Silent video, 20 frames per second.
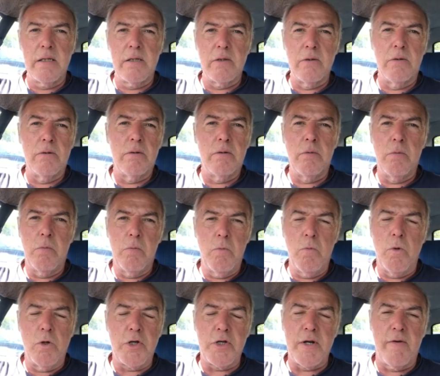So
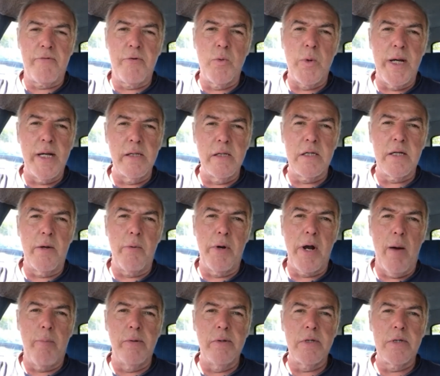we'll just have to wait and see what
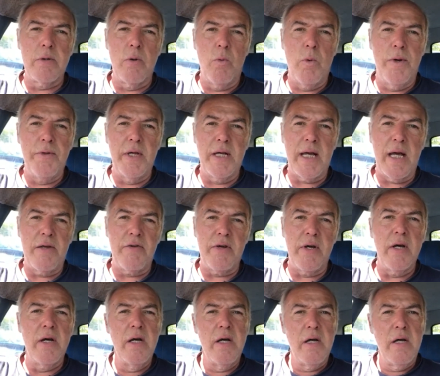happens when they get
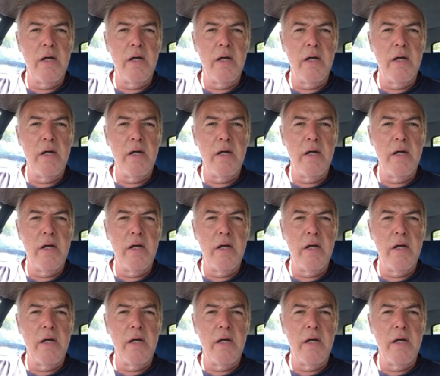here